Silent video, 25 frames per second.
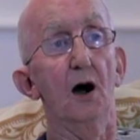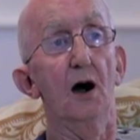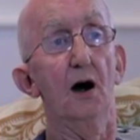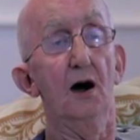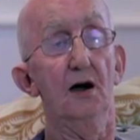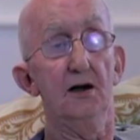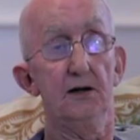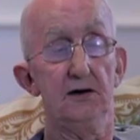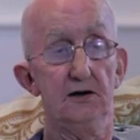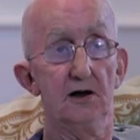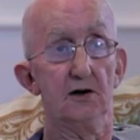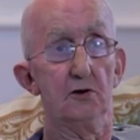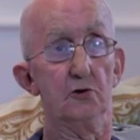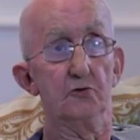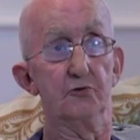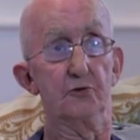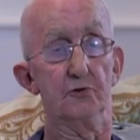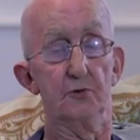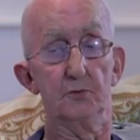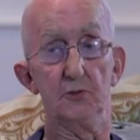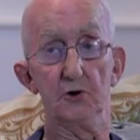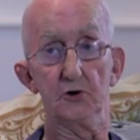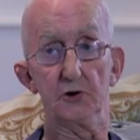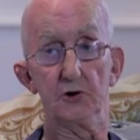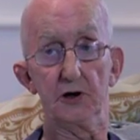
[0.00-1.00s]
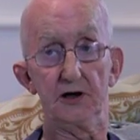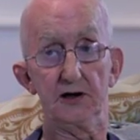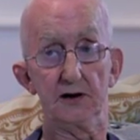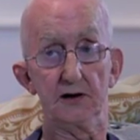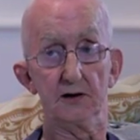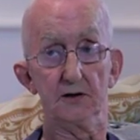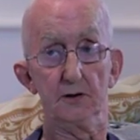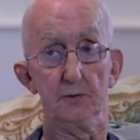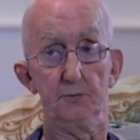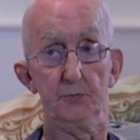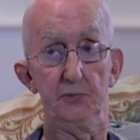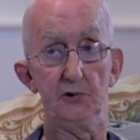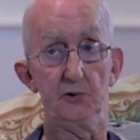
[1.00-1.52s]
I know from looking
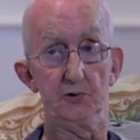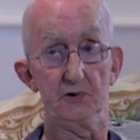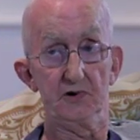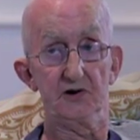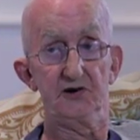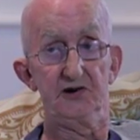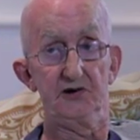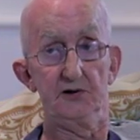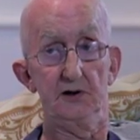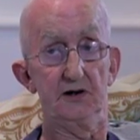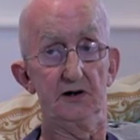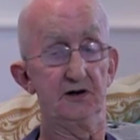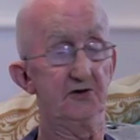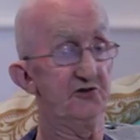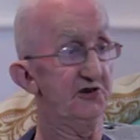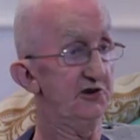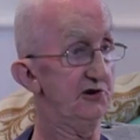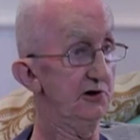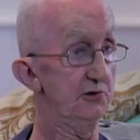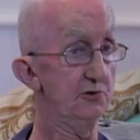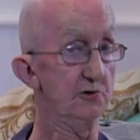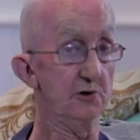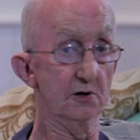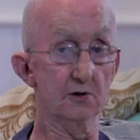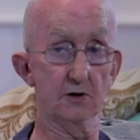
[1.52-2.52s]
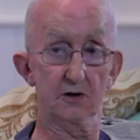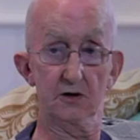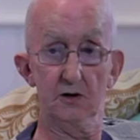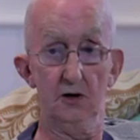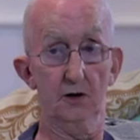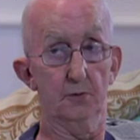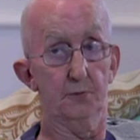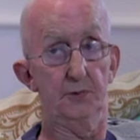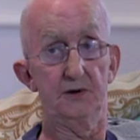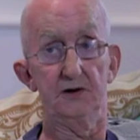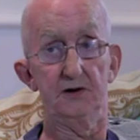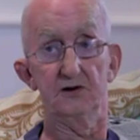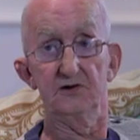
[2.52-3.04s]
at books, and I've still got
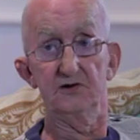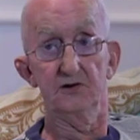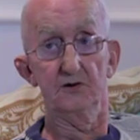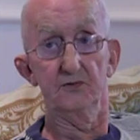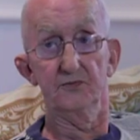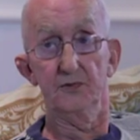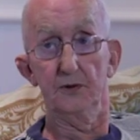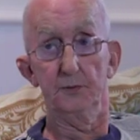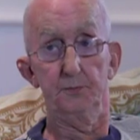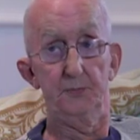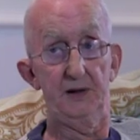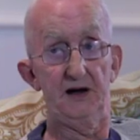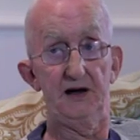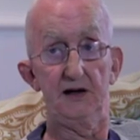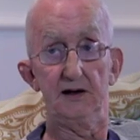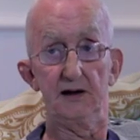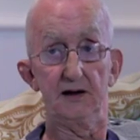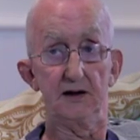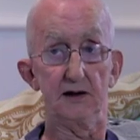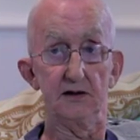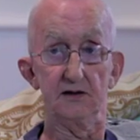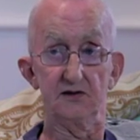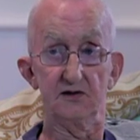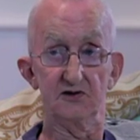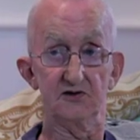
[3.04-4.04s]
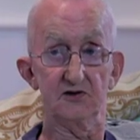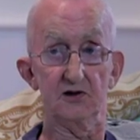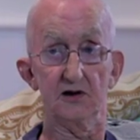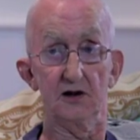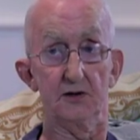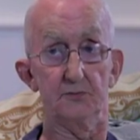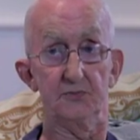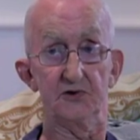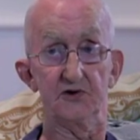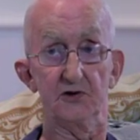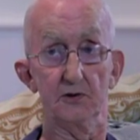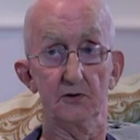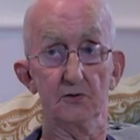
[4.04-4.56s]
copies of the paying in
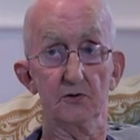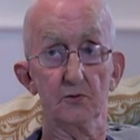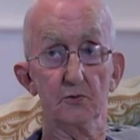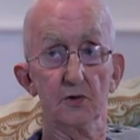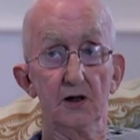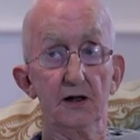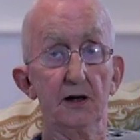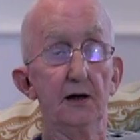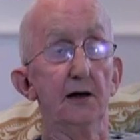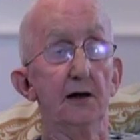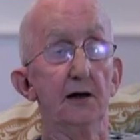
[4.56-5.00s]
slips and all